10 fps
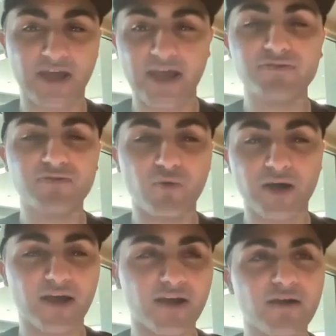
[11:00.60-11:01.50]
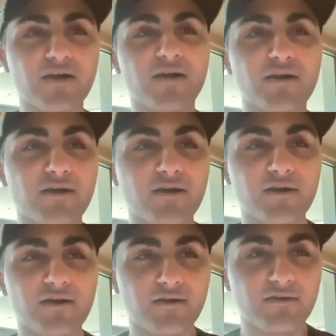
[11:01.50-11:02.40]
hate the way
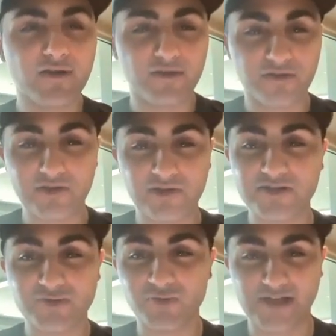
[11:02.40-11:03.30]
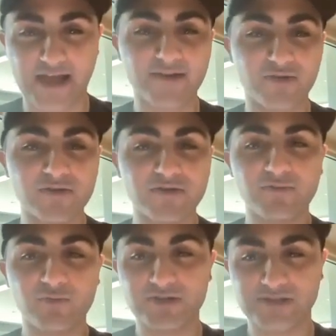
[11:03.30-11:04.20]
his decision was handled,
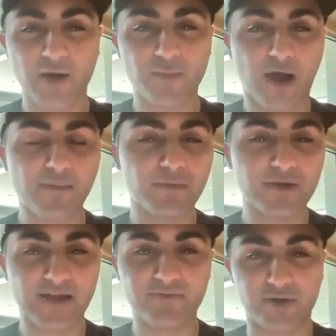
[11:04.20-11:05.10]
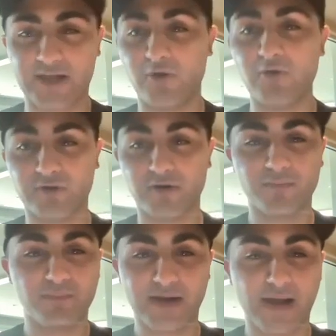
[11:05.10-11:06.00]
which I'll yeah. probably never get
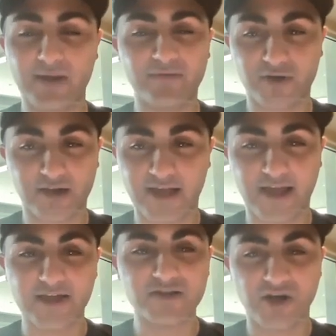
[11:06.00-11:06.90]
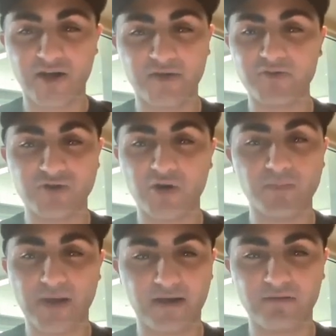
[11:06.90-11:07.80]
over, but I'm never going to hate Johnny
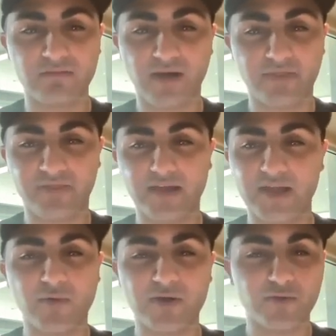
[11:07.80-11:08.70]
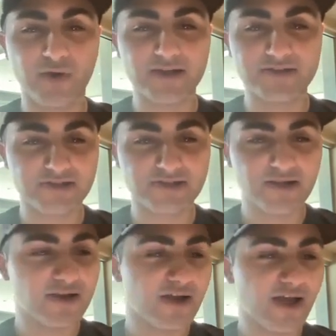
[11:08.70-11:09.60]
Gaudreau, man. I think anyone who no. hates
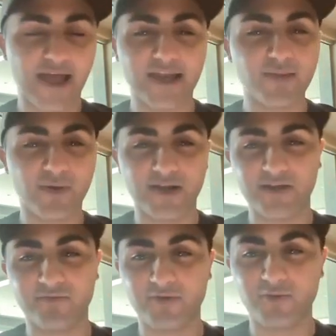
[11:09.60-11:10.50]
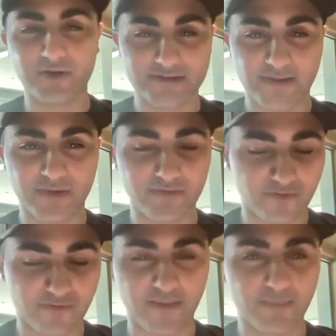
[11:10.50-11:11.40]
anybody for doing something
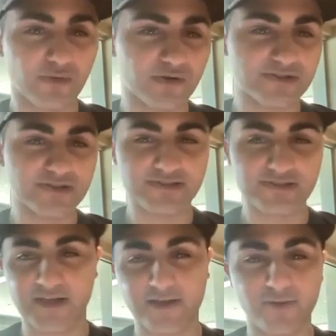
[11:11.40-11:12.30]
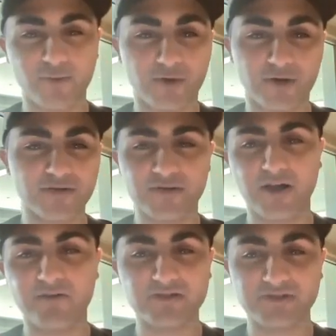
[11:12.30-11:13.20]
for family reasons, like you weren't
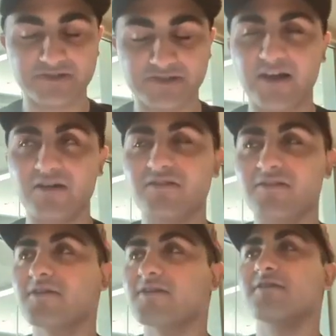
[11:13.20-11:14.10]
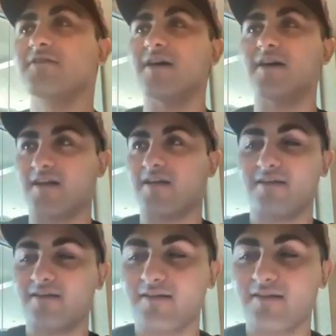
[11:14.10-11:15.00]
loved as a child. Like, yeah.